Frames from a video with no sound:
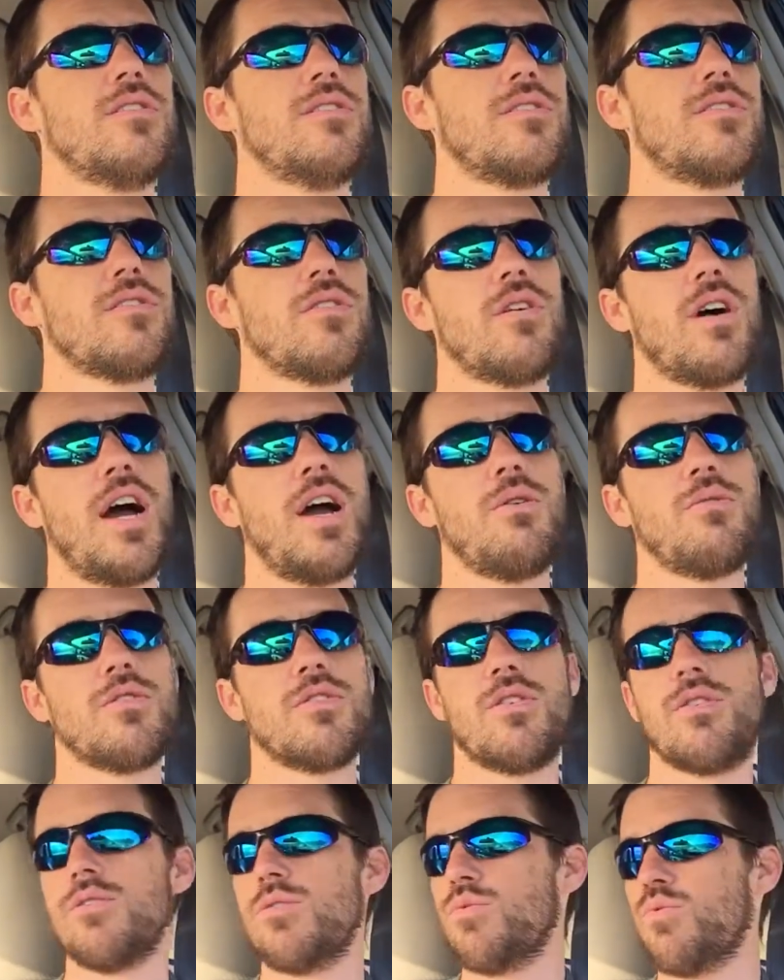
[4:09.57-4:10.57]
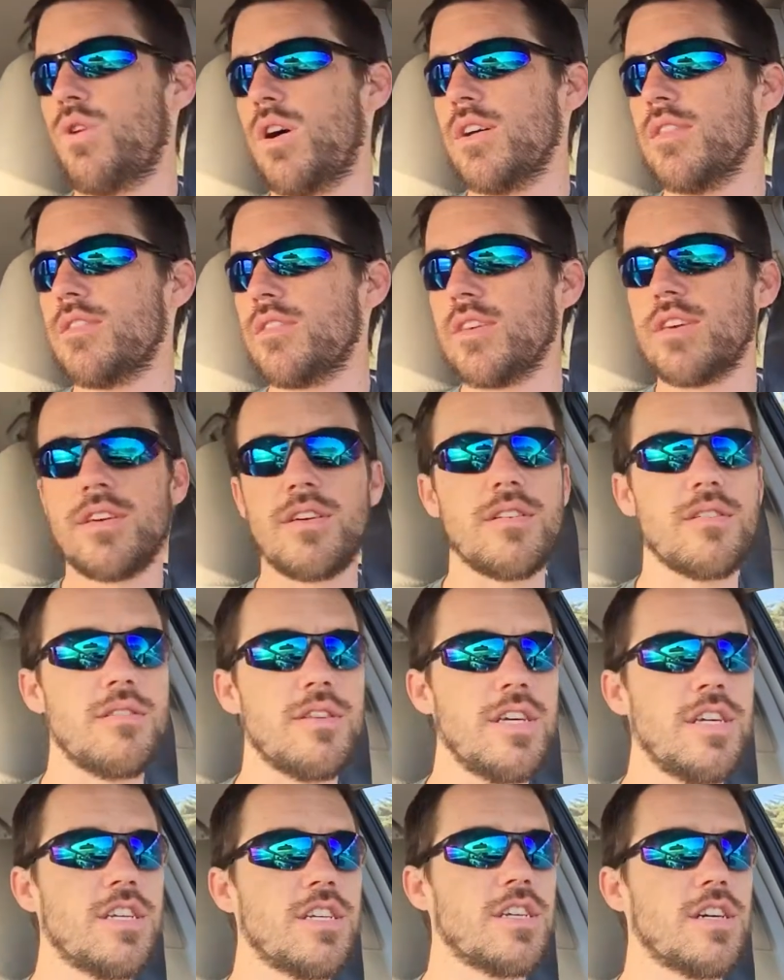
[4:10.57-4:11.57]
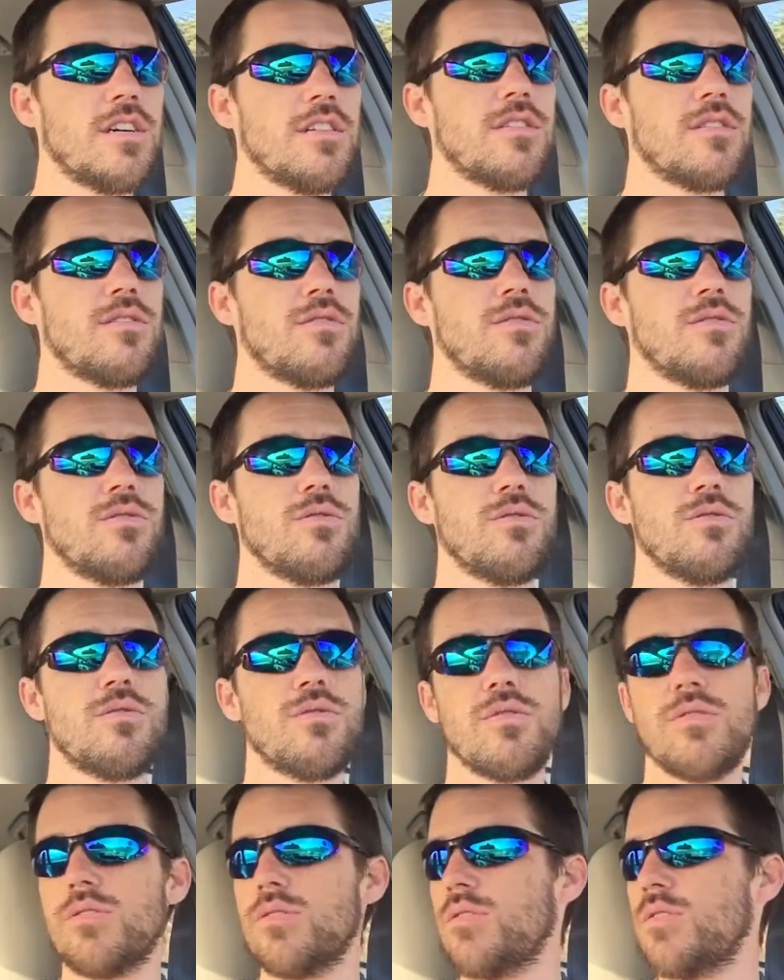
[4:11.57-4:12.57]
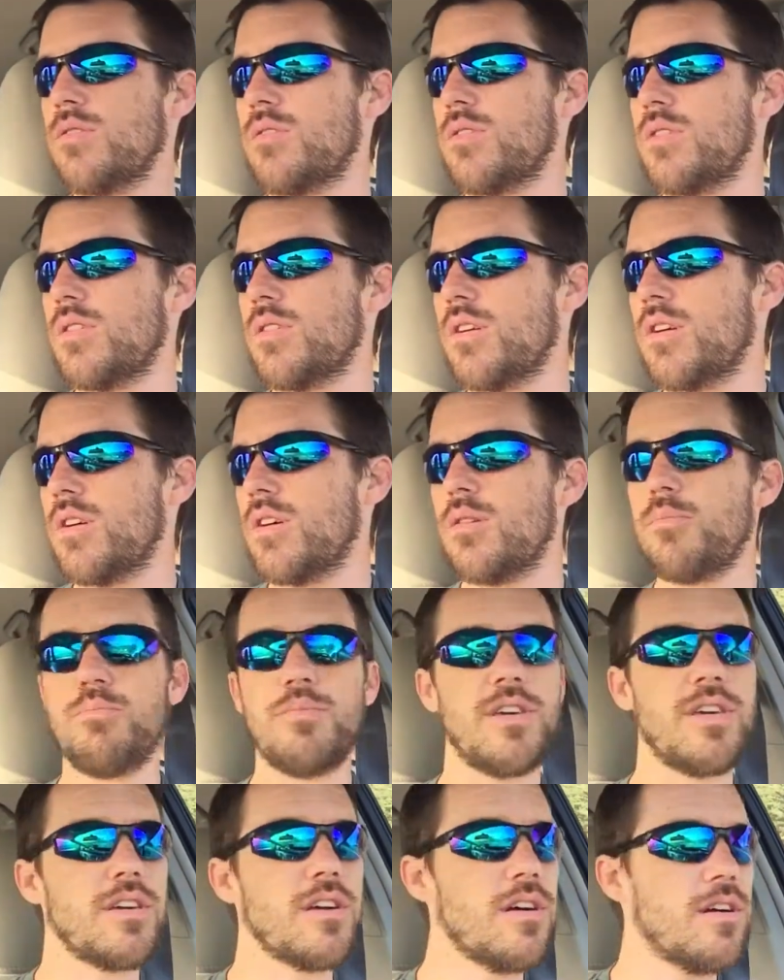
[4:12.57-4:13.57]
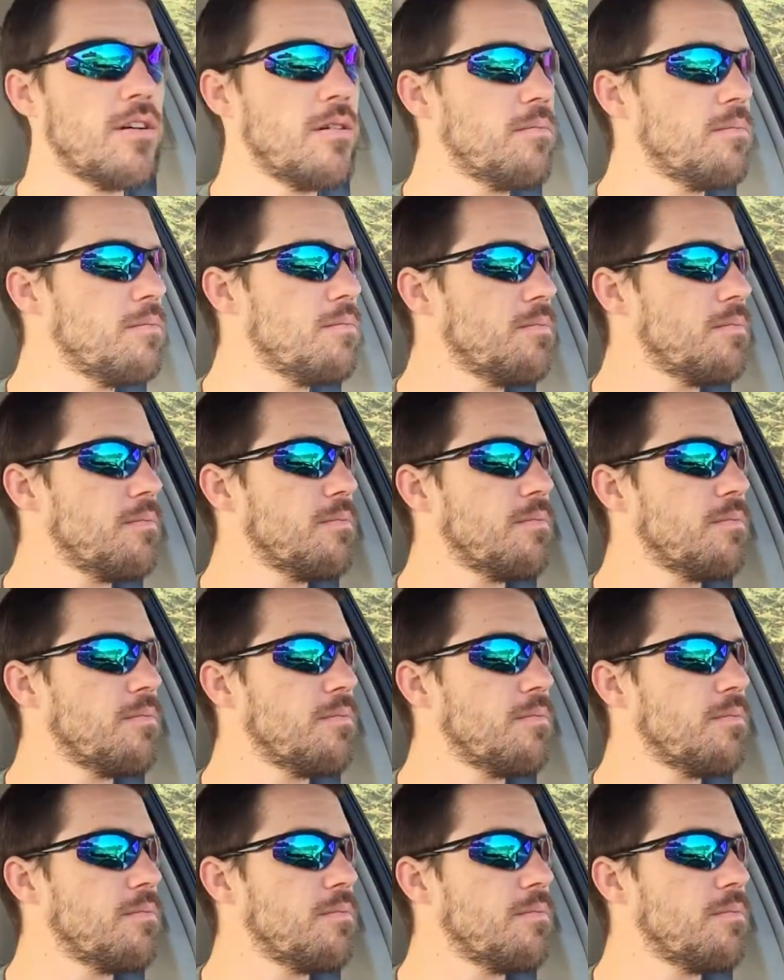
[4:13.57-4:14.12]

so I was always wanting LeChess to become,